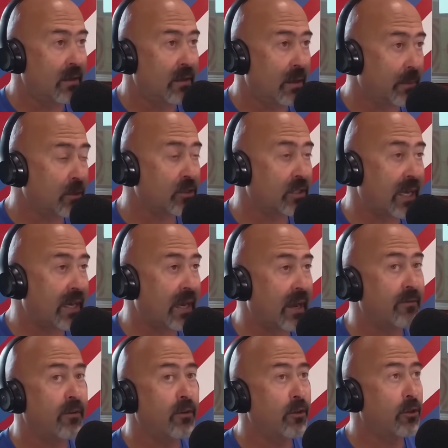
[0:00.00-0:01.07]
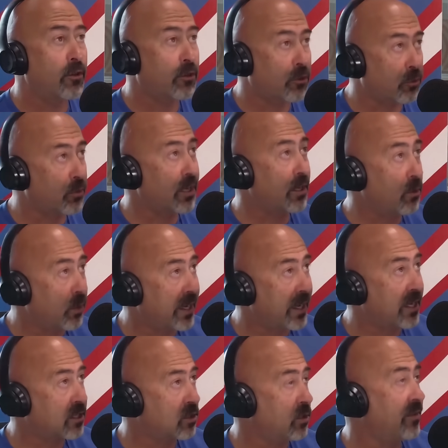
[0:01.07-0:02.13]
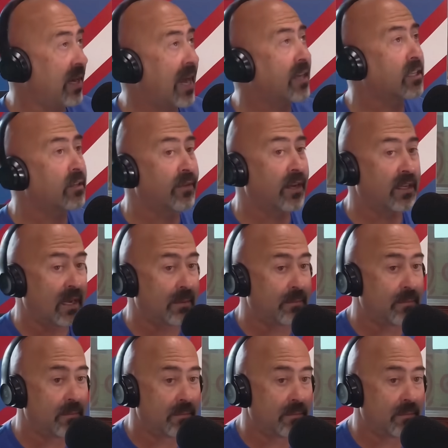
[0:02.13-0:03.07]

the Bills then have 3 weeks to even activate them.